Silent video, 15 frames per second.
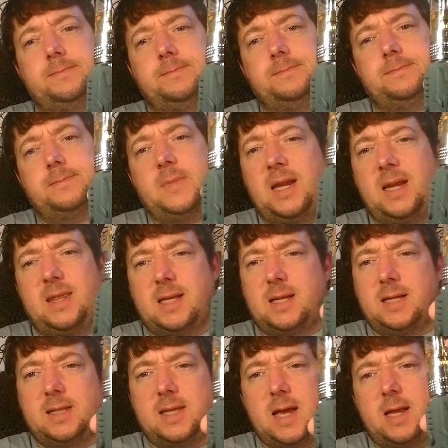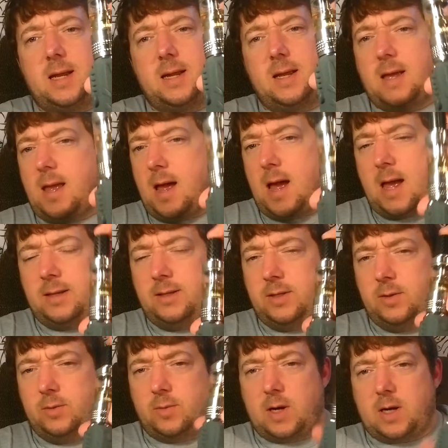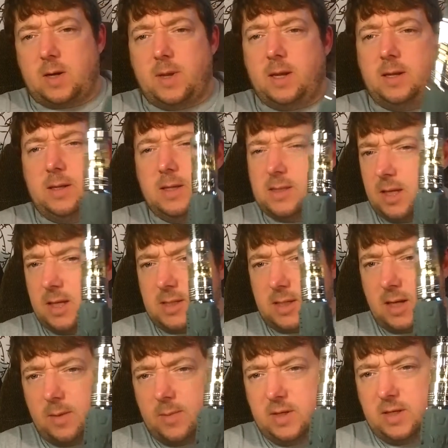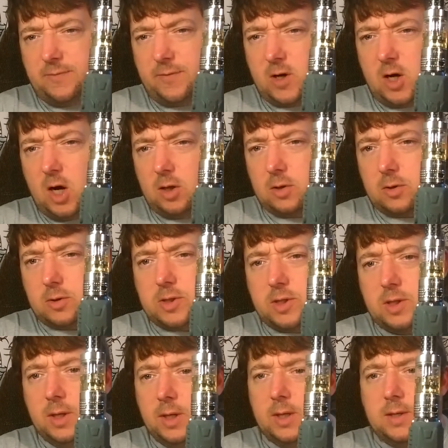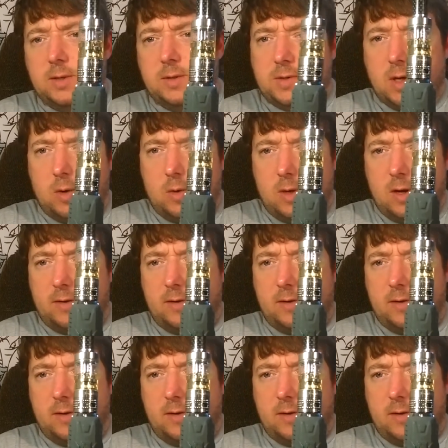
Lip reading: anything like that, I do recommend. And this does come in different colors. So if you're